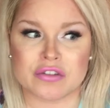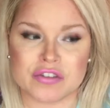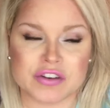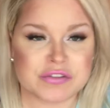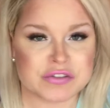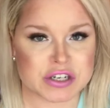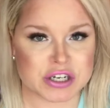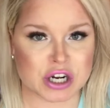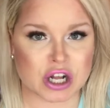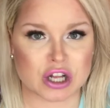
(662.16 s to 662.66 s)

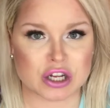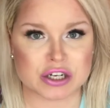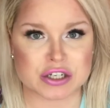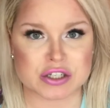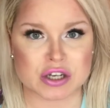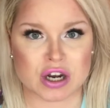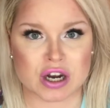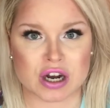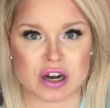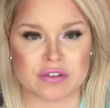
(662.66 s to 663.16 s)

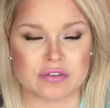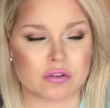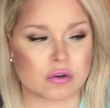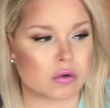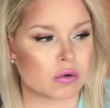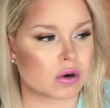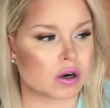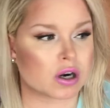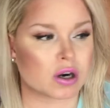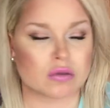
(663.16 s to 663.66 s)
$50 off
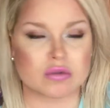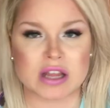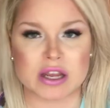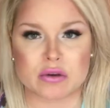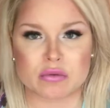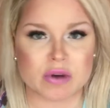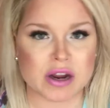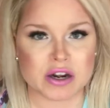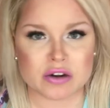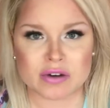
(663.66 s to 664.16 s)
or
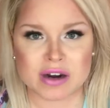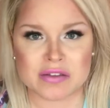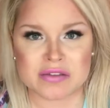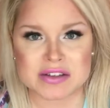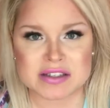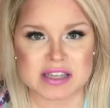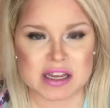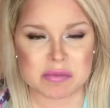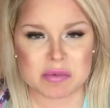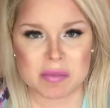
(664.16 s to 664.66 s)
like right around
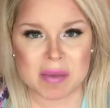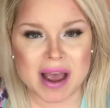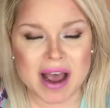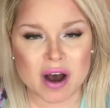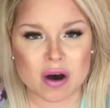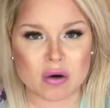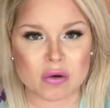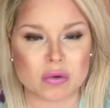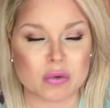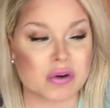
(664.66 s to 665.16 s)
the same
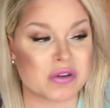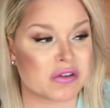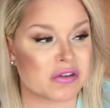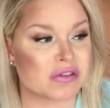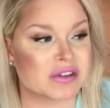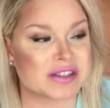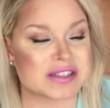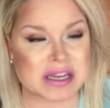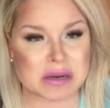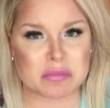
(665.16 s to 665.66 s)
amount or they're
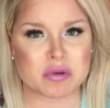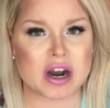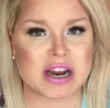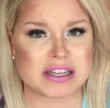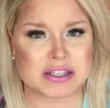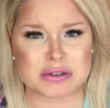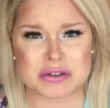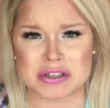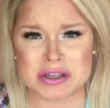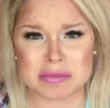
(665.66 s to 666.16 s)
the same
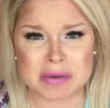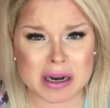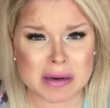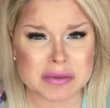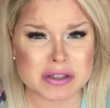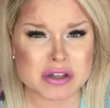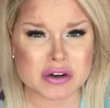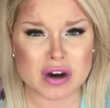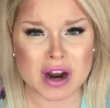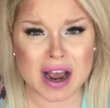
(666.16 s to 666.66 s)
price or
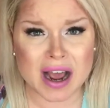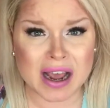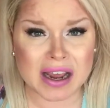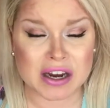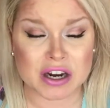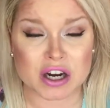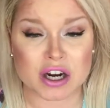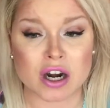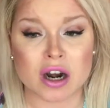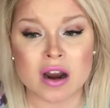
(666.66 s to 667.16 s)
sometimes they're
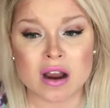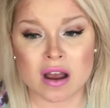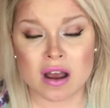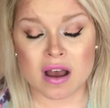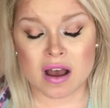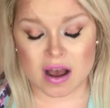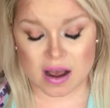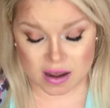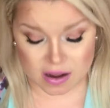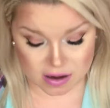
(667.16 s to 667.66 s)
higher
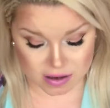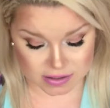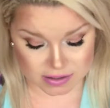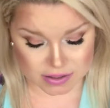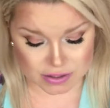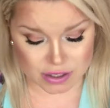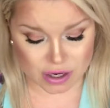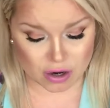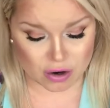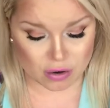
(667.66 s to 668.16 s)
uh,
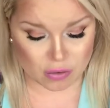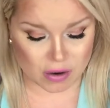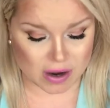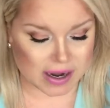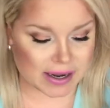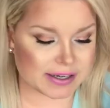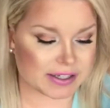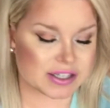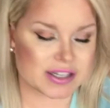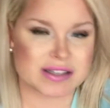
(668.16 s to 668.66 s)
so
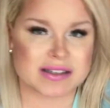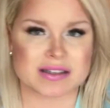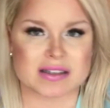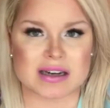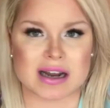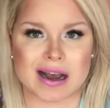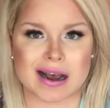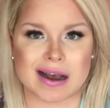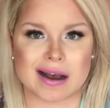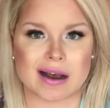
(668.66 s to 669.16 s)
i
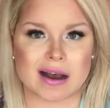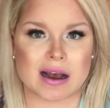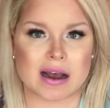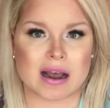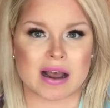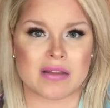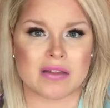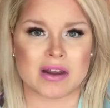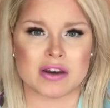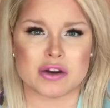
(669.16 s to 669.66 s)
just
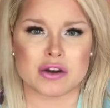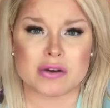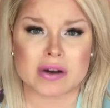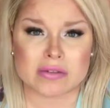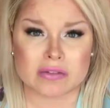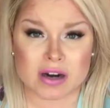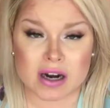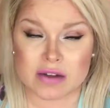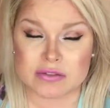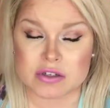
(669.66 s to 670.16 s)
and then you
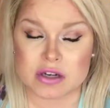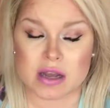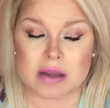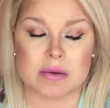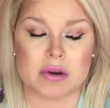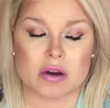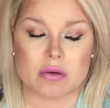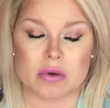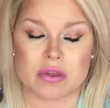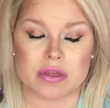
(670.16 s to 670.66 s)
never have to i
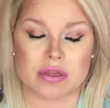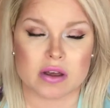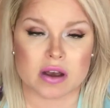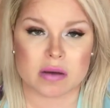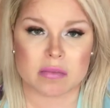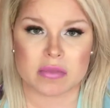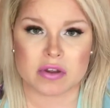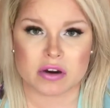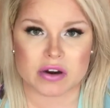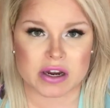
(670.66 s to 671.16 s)
know with
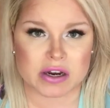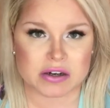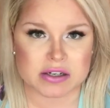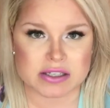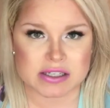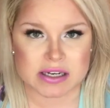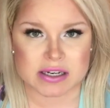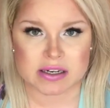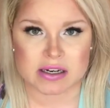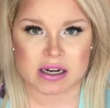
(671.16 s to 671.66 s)
them they're
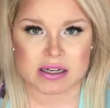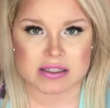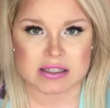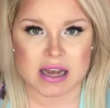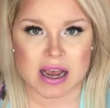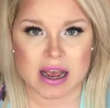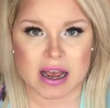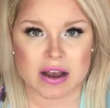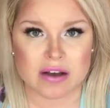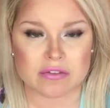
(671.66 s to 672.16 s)
guaranteed not to
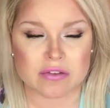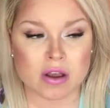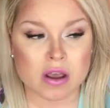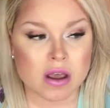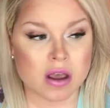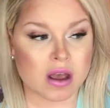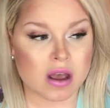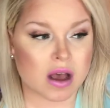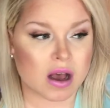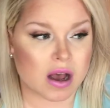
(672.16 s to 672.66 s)
have
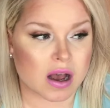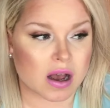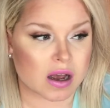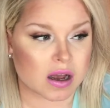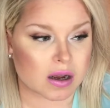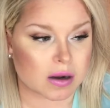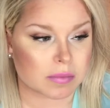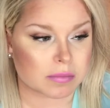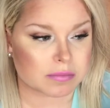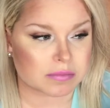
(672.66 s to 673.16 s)

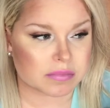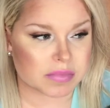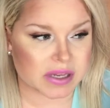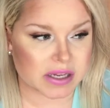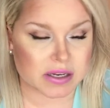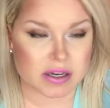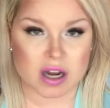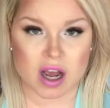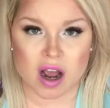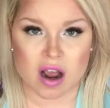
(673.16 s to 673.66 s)
um, be
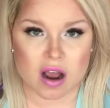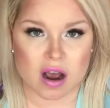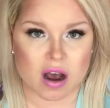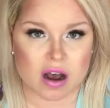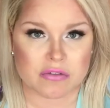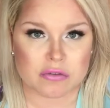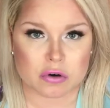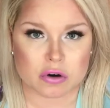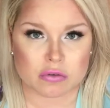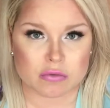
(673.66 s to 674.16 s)
a
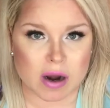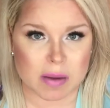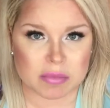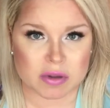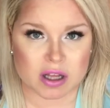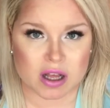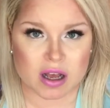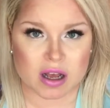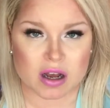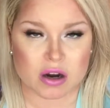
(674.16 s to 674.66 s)
knockoff or a
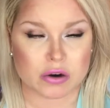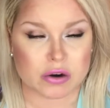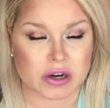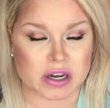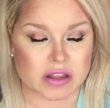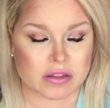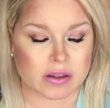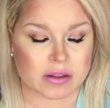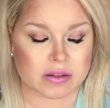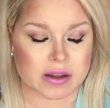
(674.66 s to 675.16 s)
replica or
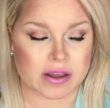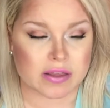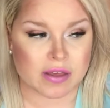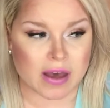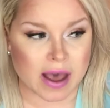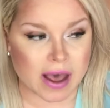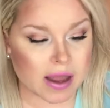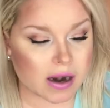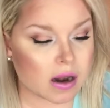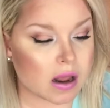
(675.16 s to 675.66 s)
anything like
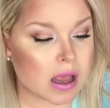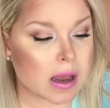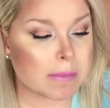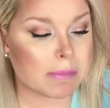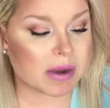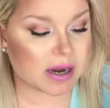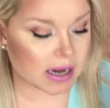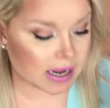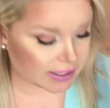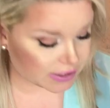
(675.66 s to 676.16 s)
that
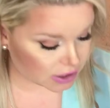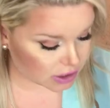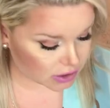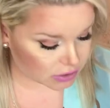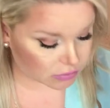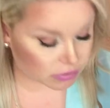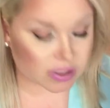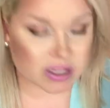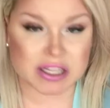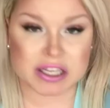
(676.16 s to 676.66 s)
but i just
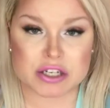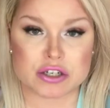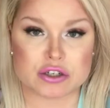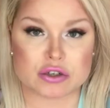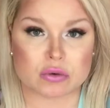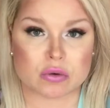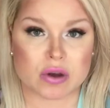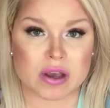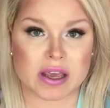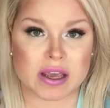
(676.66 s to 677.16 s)
really
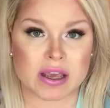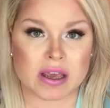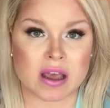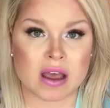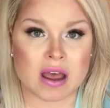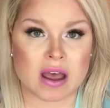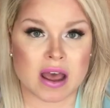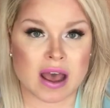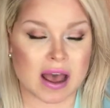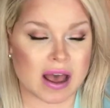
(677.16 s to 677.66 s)
enjoy
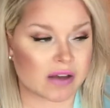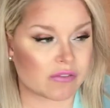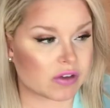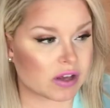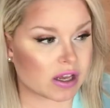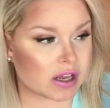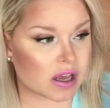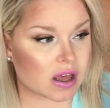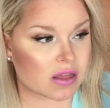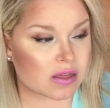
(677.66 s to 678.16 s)

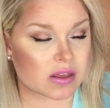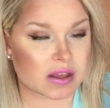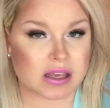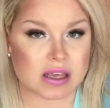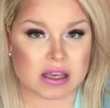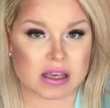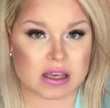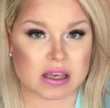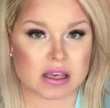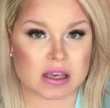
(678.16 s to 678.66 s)
having the
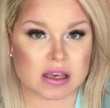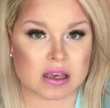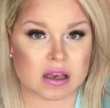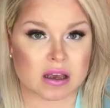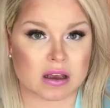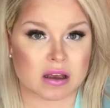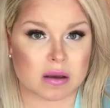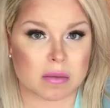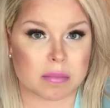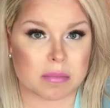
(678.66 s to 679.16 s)
key
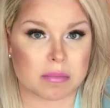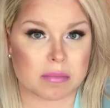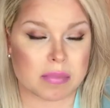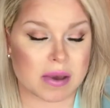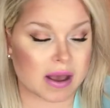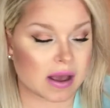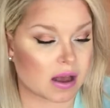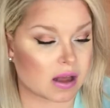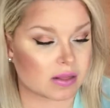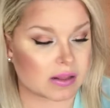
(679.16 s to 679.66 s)

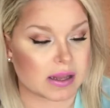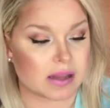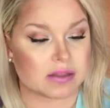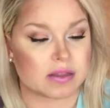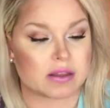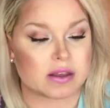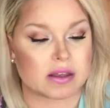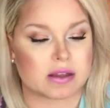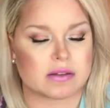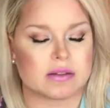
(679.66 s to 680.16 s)
like
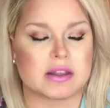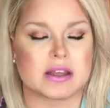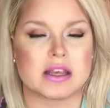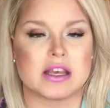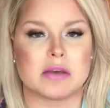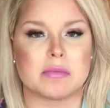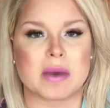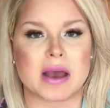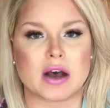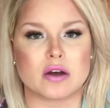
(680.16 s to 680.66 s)
the, the
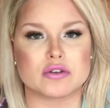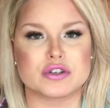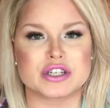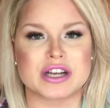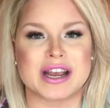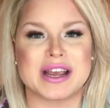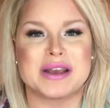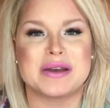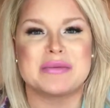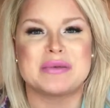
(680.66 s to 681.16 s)
key pouch.
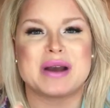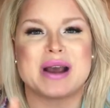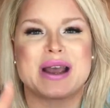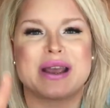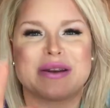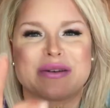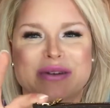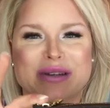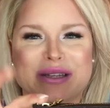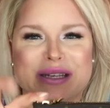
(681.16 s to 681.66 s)
I have
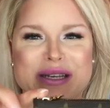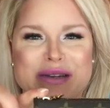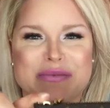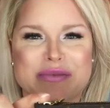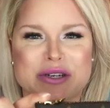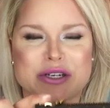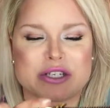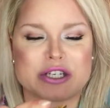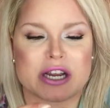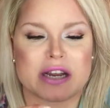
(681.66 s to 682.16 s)
I really
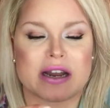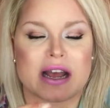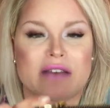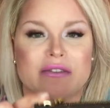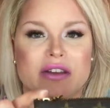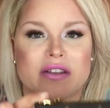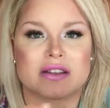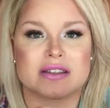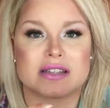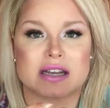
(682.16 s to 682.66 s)
appreciate
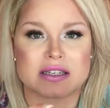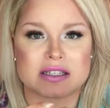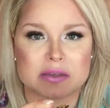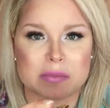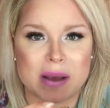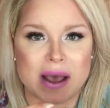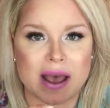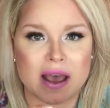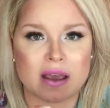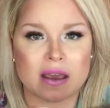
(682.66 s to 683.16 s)
having the dust
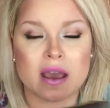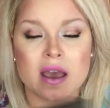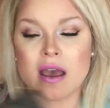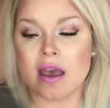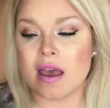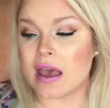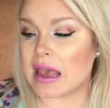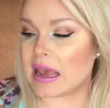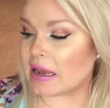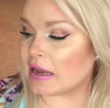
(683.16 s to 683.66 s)
bag
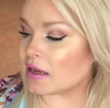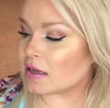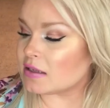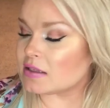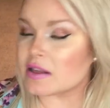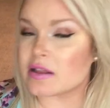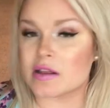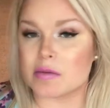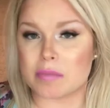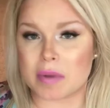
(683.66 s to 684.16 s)

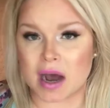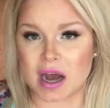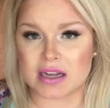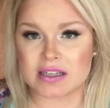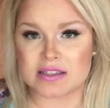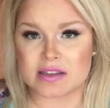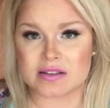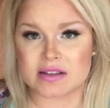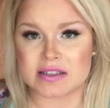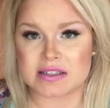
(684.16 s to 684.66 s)
and the
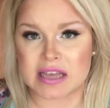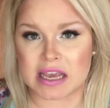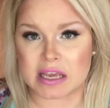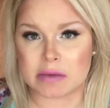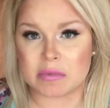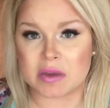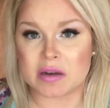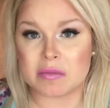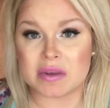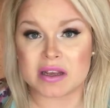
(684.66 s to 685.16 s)
box that this
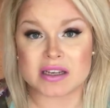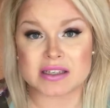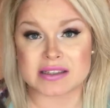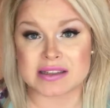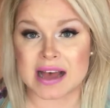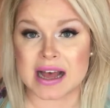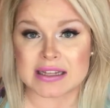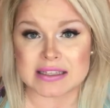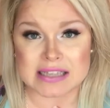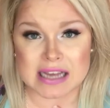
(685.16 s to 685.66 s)
came in because
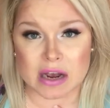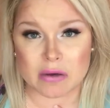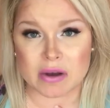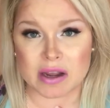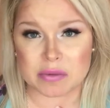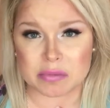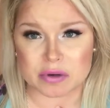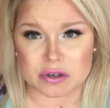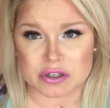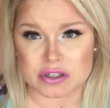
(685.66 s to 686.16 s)
that's how
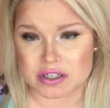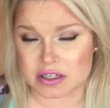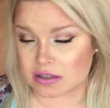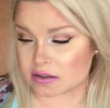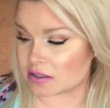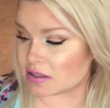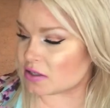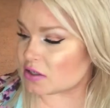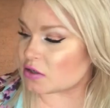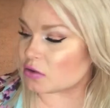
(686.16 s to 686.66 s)
I
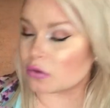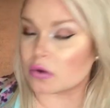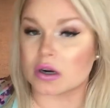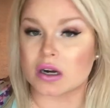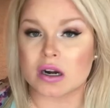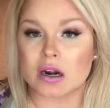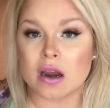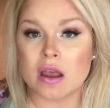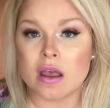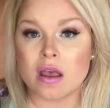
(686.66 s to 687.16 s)
personally
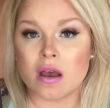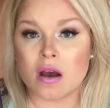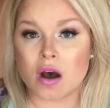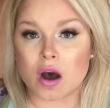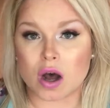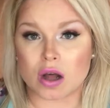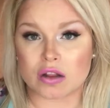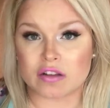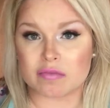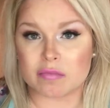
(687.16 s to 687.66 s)
store
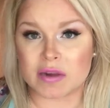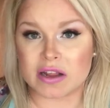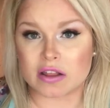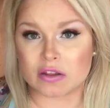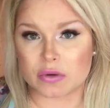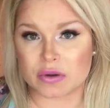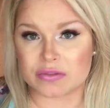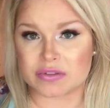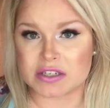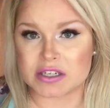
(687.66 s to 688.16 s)
all of my
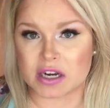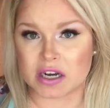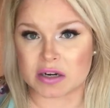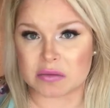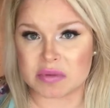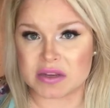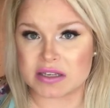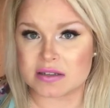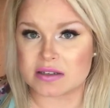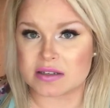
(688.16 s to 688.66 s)
Louis
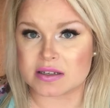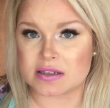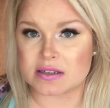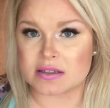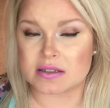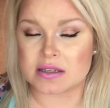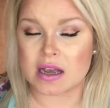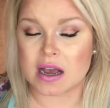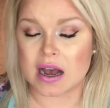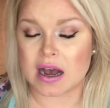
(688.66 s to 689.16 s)
Vuitton
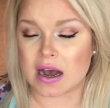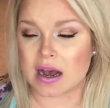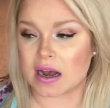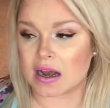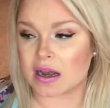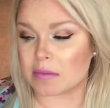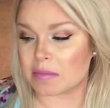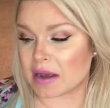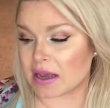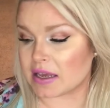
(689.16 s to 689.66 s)
pieces.
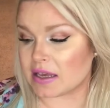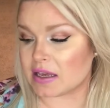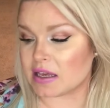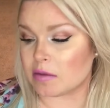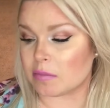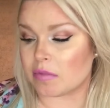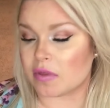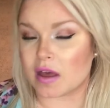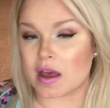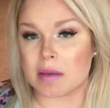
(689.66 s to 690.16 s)
Um, I
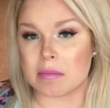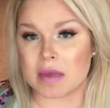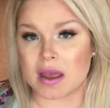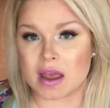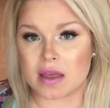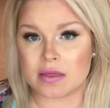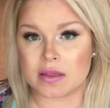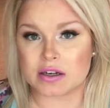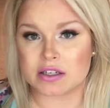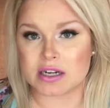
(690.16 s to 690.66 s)
keep them
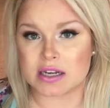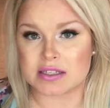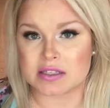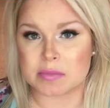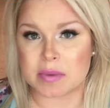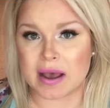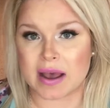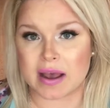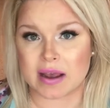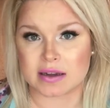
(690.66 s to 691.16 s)
in their dust
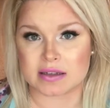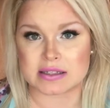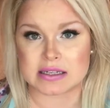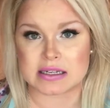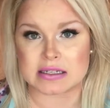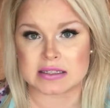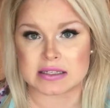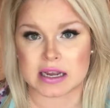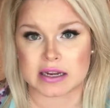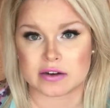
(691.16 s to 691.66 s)
bags
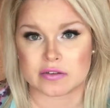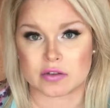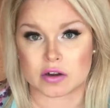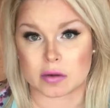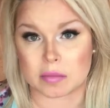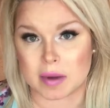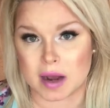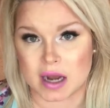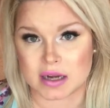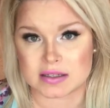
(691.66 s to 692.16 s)
inside of
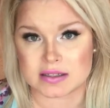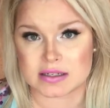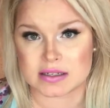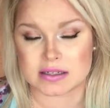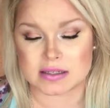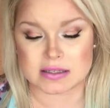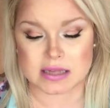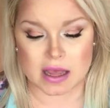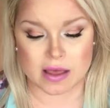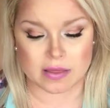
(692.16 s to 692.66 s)
their
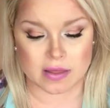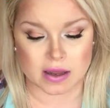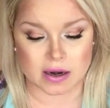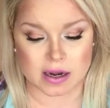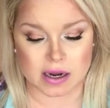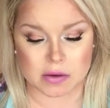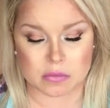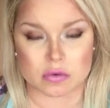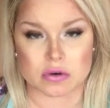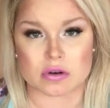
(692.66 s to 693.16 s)
boxes and then
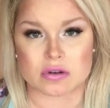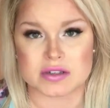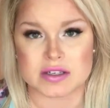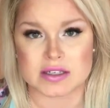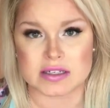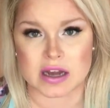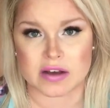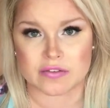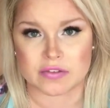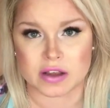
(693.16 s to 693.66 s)
I will
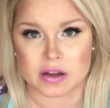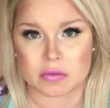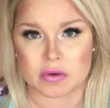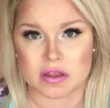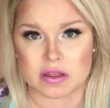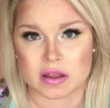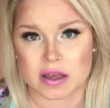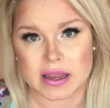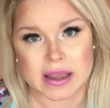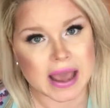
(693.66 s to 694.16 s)
stuff it
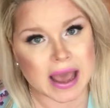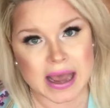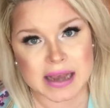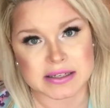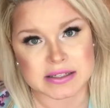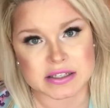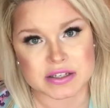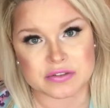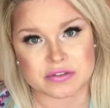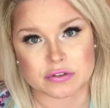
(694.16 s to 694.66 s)
with like
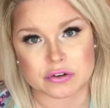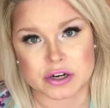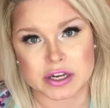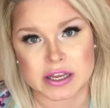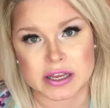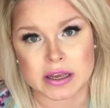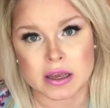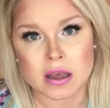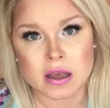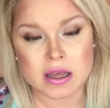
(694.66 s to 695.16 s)

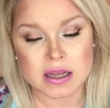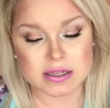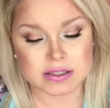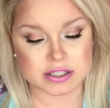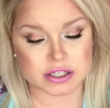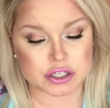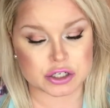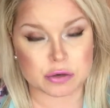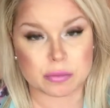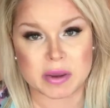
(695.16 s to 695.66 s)
acid-free
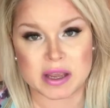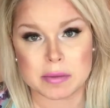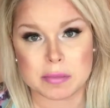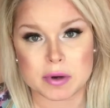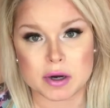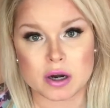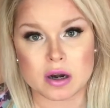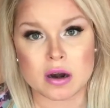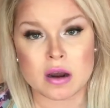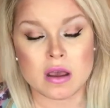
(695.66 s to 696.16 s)
tissue
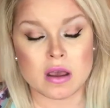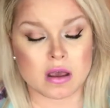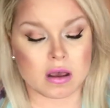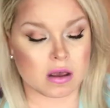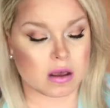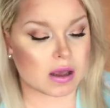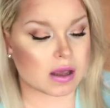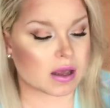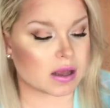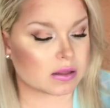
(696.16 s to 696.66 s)
paper
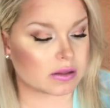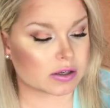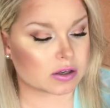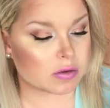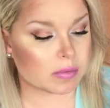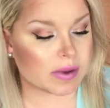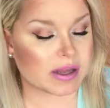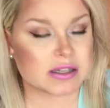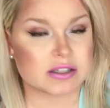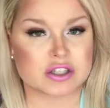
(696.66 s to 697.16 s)
a
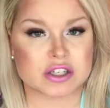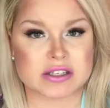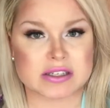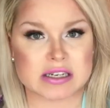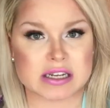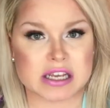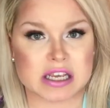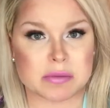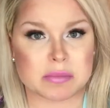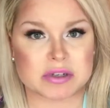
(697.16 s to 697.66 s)
little bit just
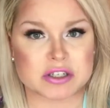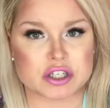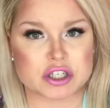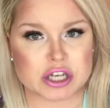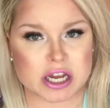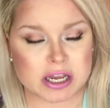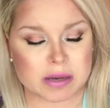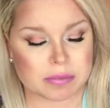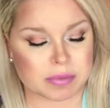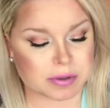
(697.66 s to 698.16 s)
to keep its
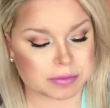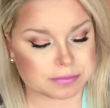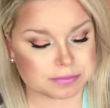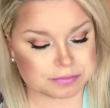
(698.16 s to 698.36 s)
shape